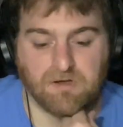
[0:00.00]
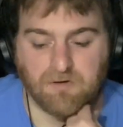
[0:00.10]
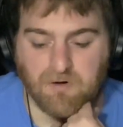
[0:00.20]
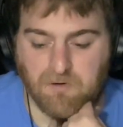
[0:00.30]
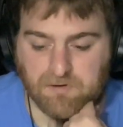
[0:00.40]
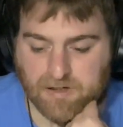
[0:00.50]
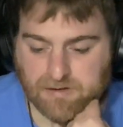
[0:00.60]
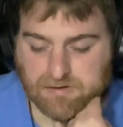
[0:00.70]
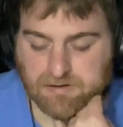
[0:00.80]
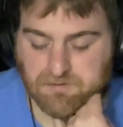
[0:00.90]
all
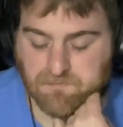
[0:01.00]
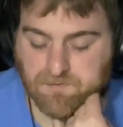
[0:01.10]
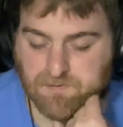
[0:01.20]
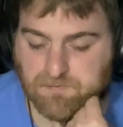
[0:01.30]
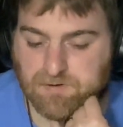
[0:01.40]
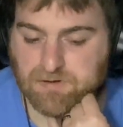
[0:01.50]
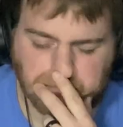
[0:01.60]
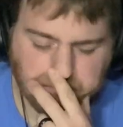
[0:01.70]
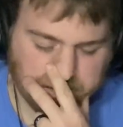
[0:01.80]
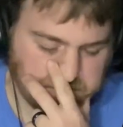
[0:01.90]
1950s,
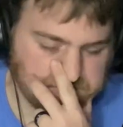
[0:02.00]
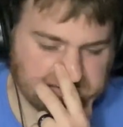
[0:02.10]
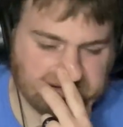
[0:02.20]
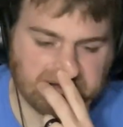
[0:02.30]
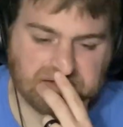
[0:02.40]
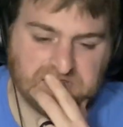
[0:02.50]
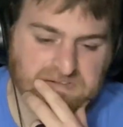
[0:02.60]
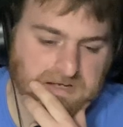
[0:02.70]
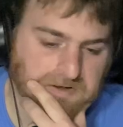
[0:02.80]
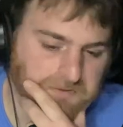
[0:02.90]
maybe 60s,
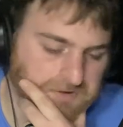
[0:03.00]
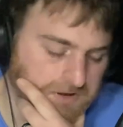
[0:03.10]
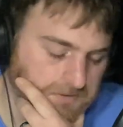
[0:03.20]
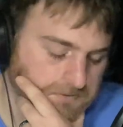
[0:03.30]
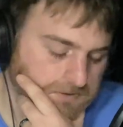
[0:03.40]
I don't know.